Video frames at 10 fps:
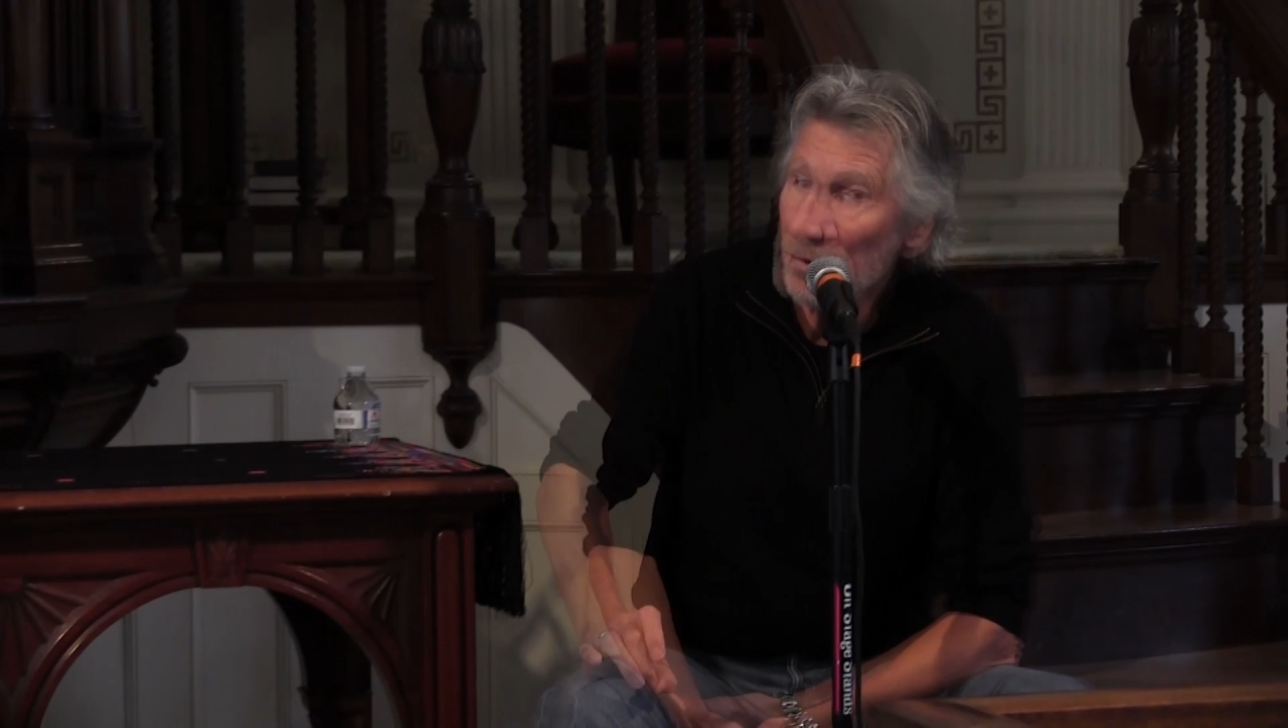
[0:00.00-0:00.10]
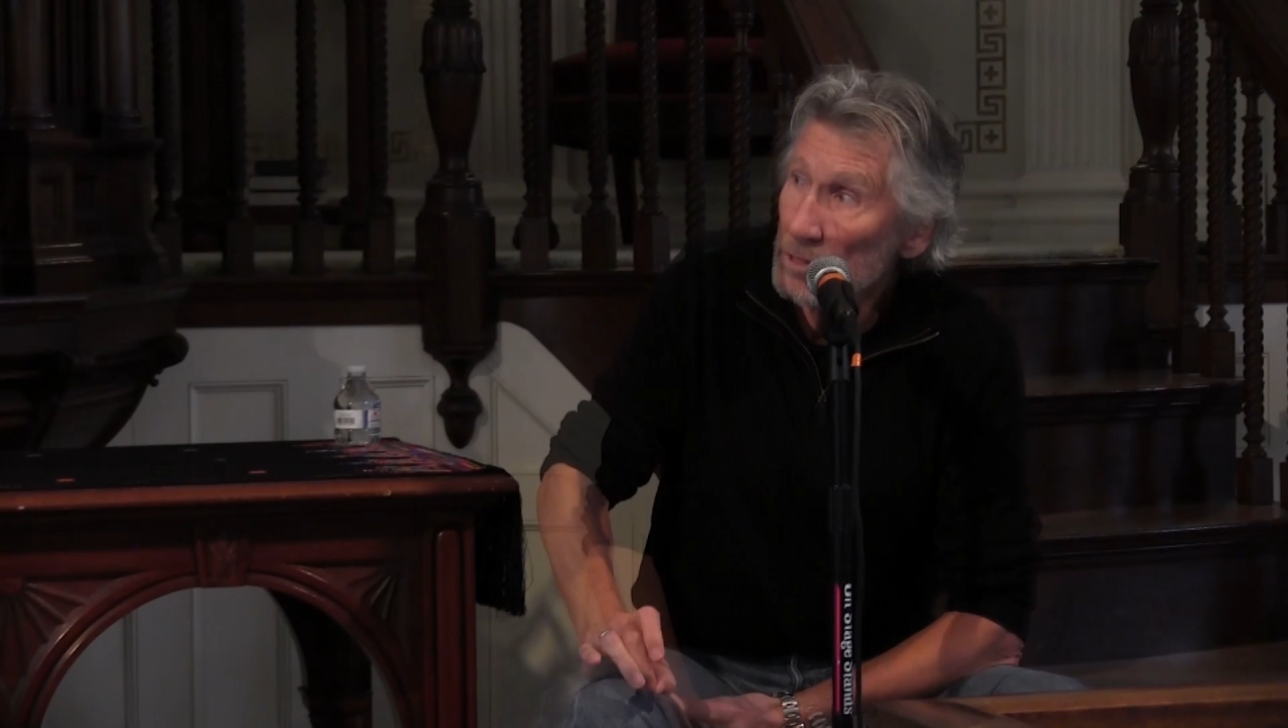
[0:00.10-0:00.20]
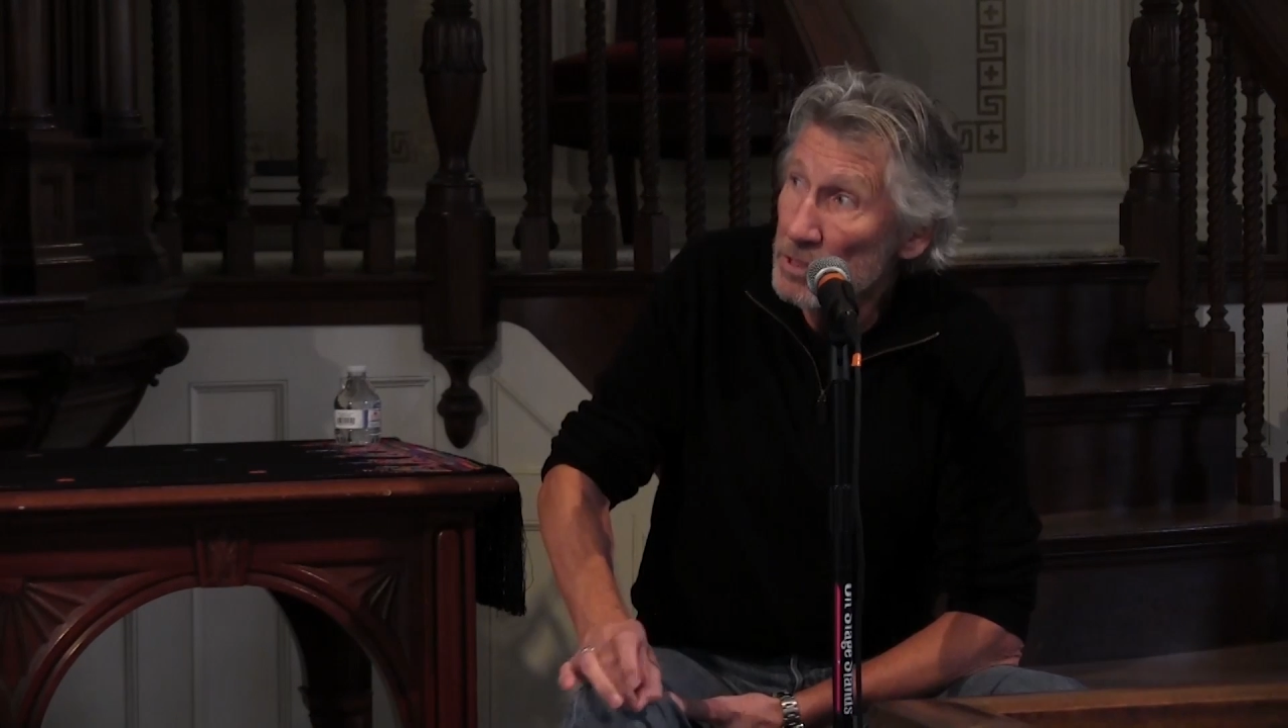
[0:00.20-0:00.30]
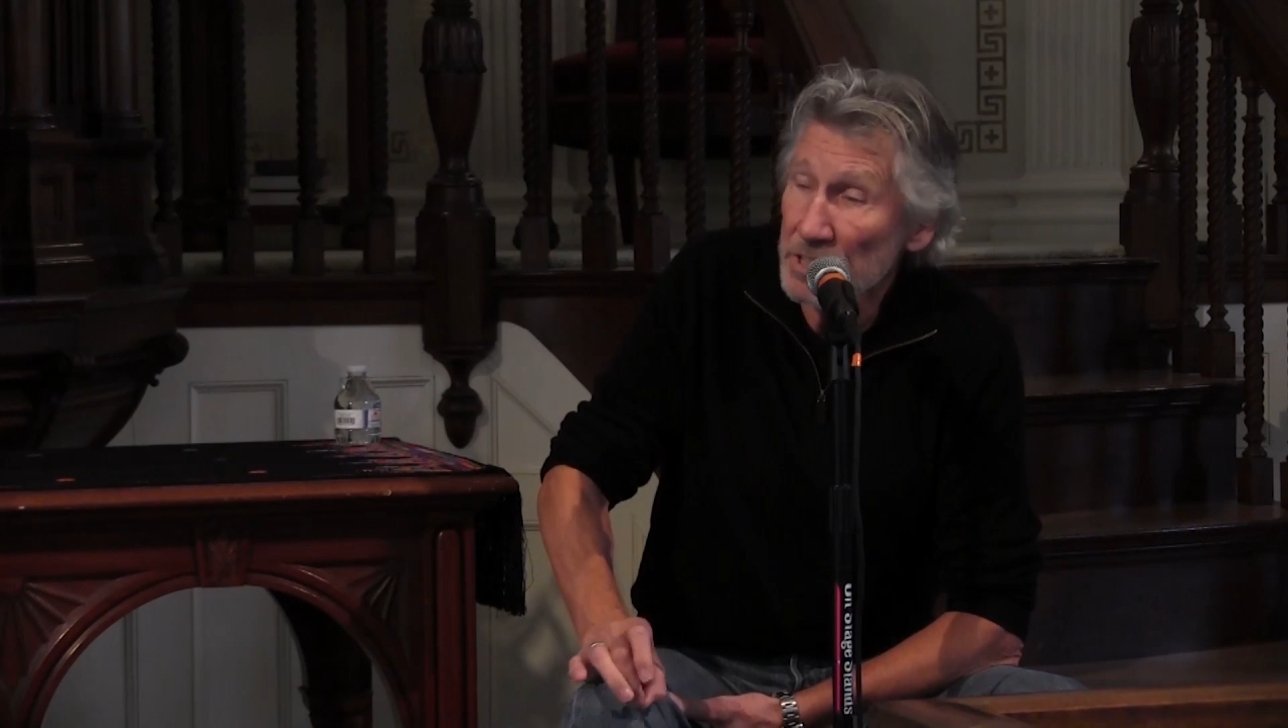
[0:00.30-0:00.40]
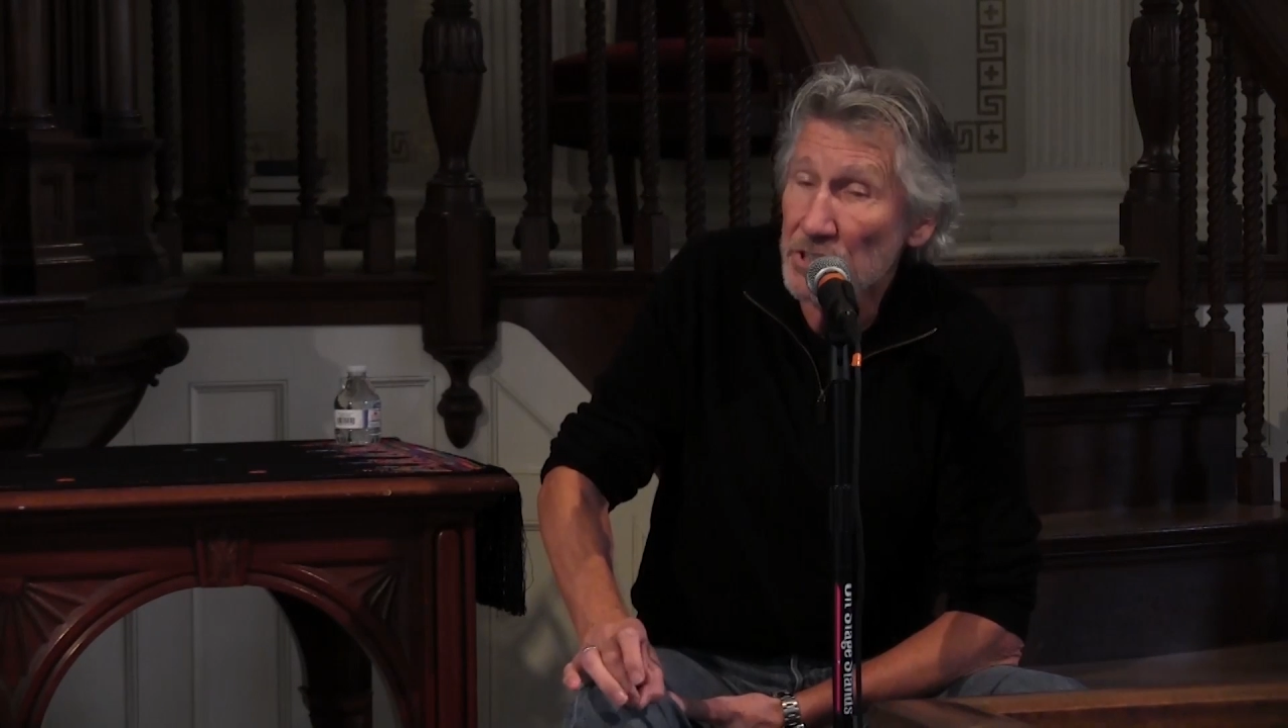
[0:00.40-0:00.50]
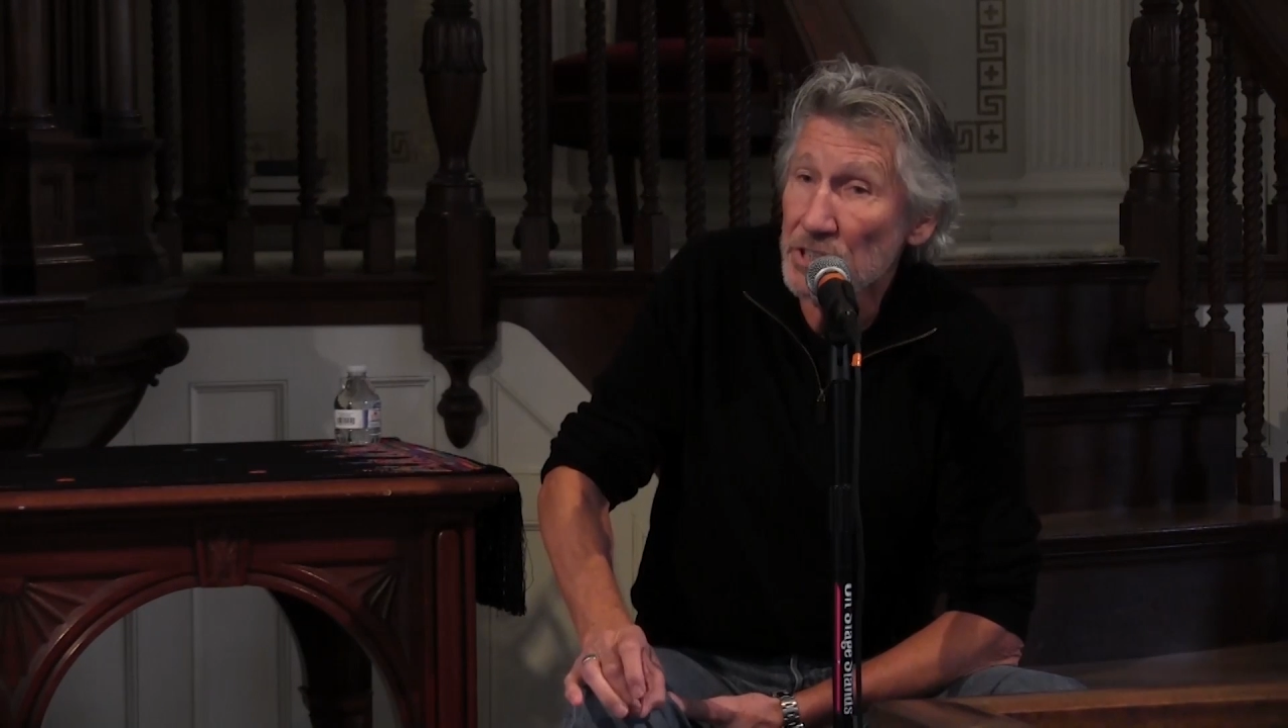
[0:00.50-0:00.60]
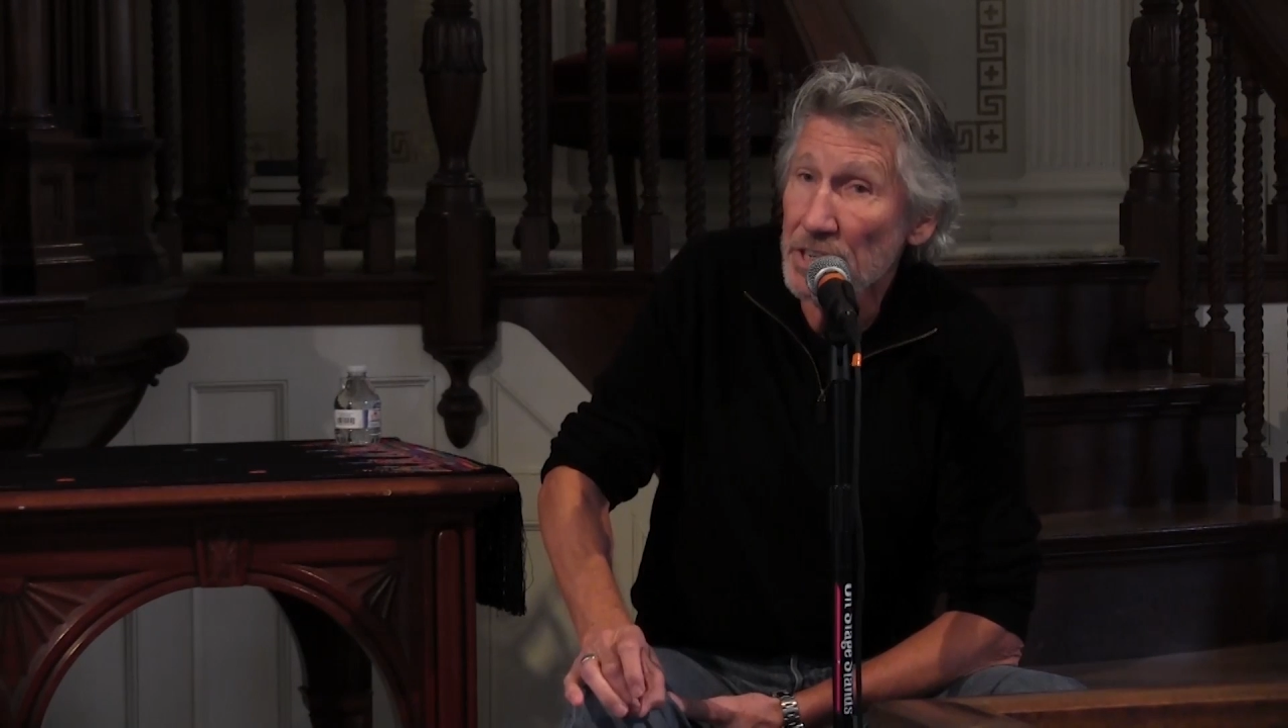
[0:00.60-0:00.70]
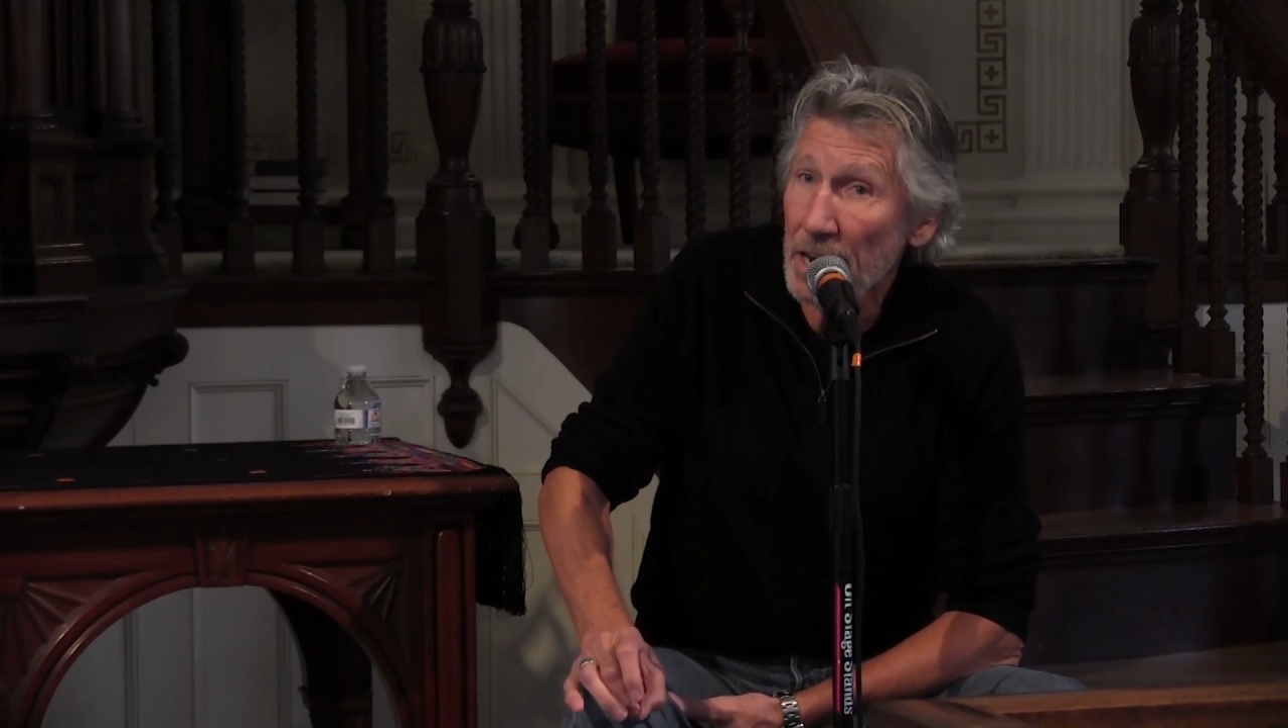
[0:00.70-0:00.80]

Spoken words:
To this